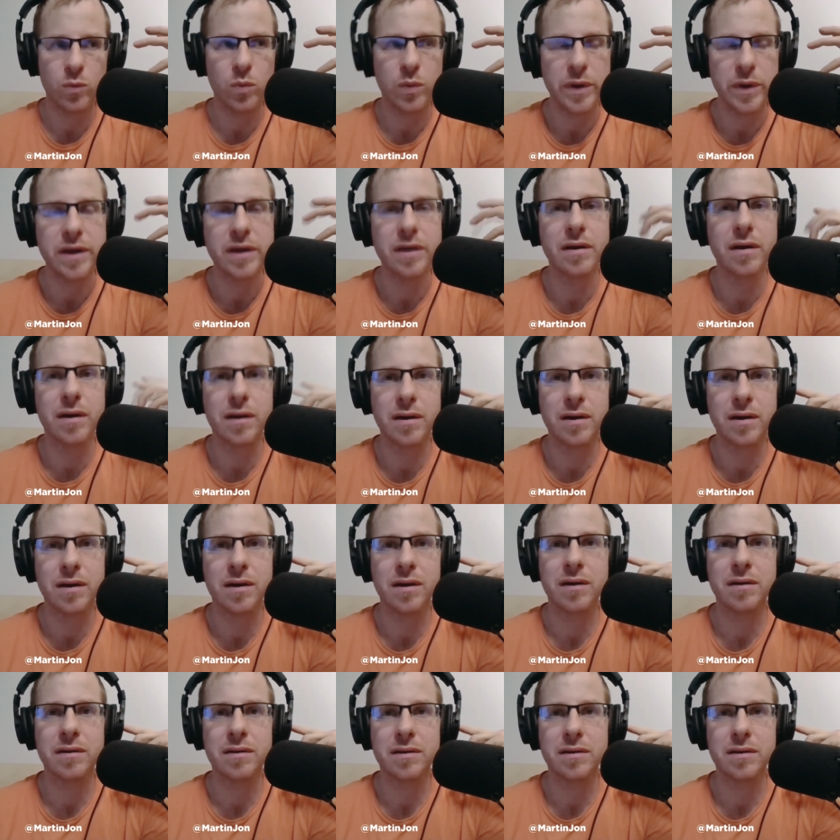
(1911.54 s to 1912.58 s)
we
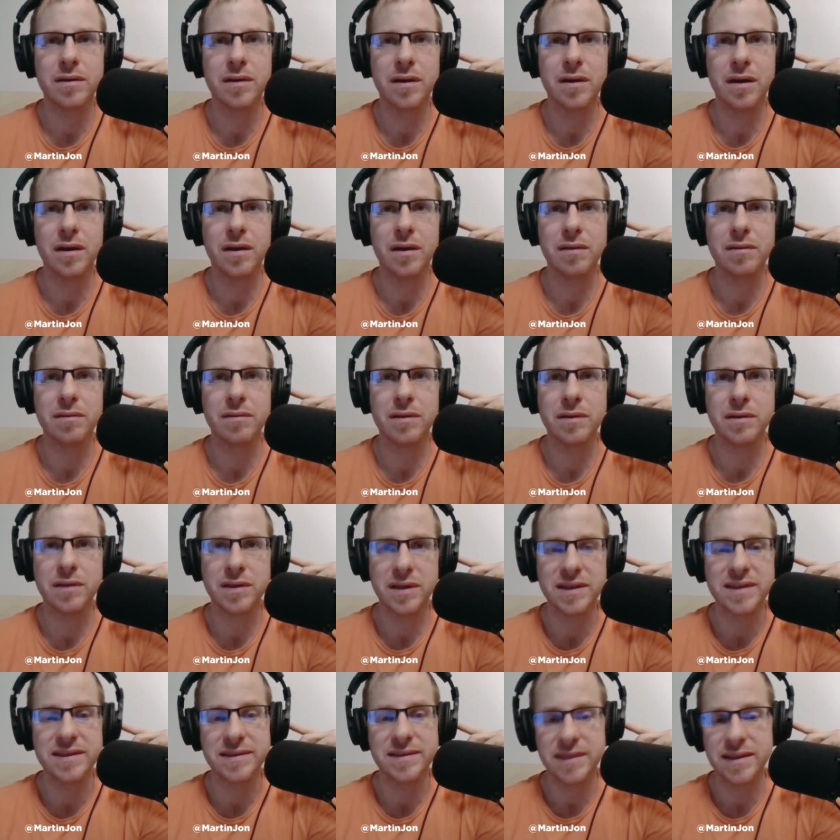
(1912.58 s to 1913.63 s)
are
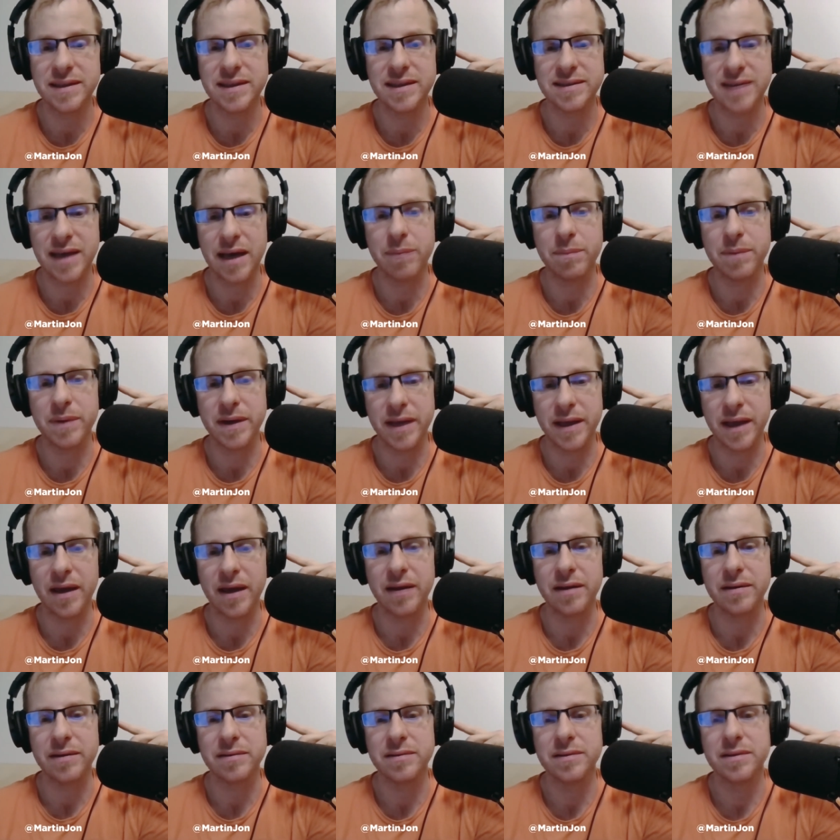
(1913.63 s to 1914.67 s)
going to see this happen
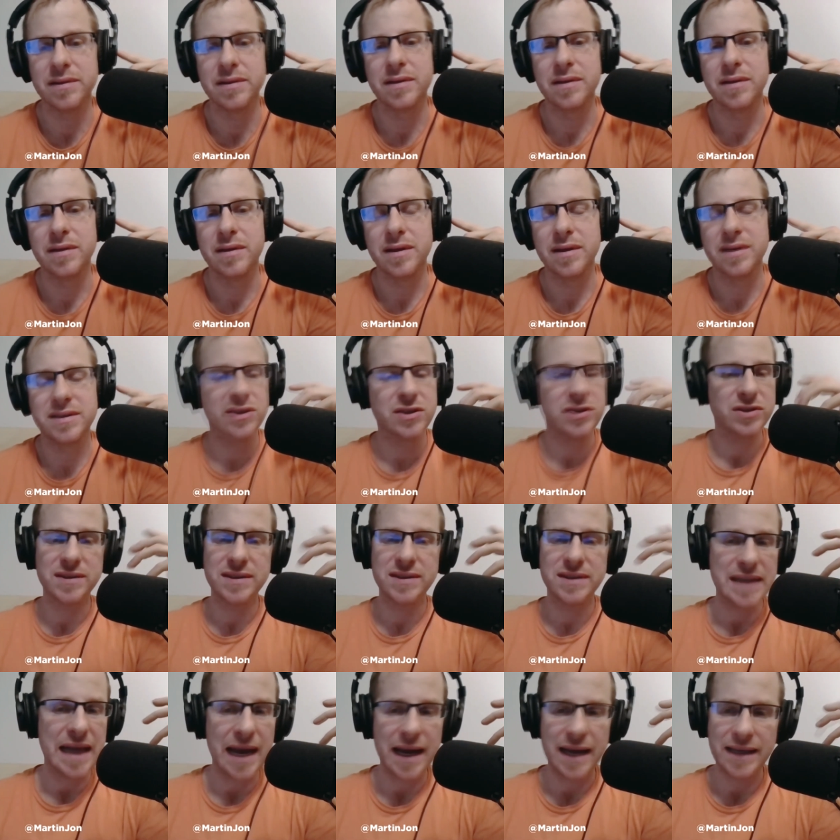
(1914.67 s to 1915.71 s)
again.
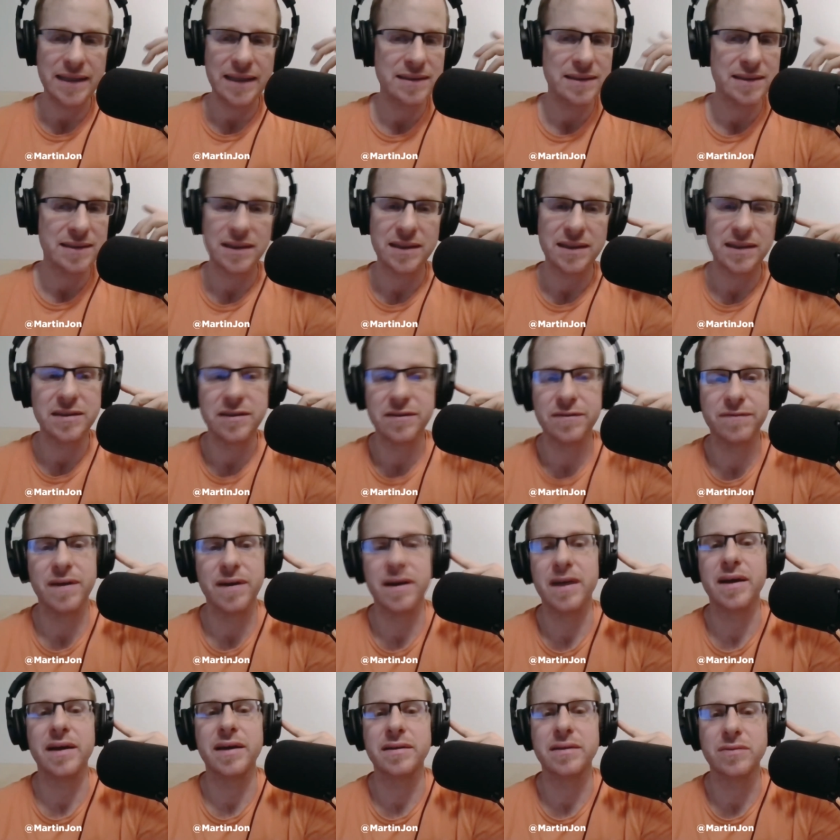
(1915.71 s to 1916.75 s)
Addiction's not easily
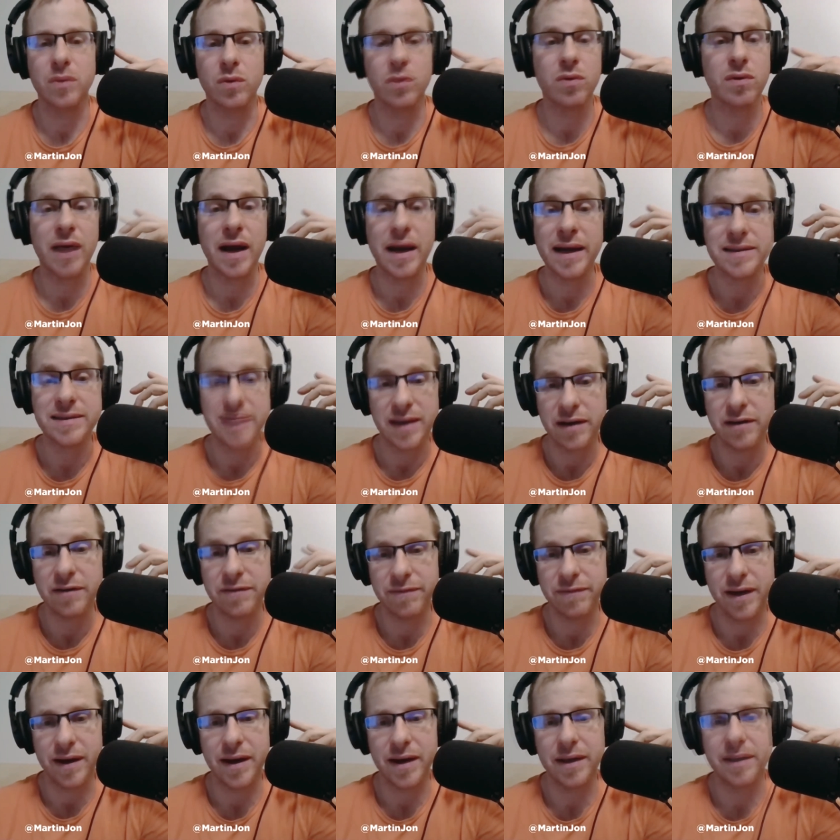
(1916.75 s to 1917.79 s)
defined or
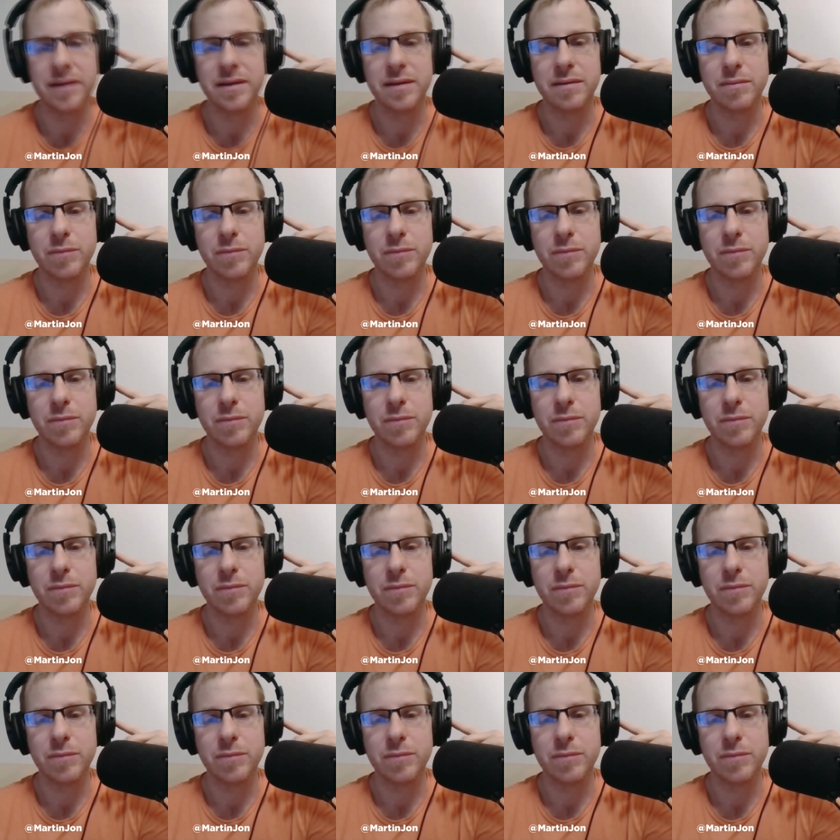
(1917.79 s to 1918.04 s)
identified,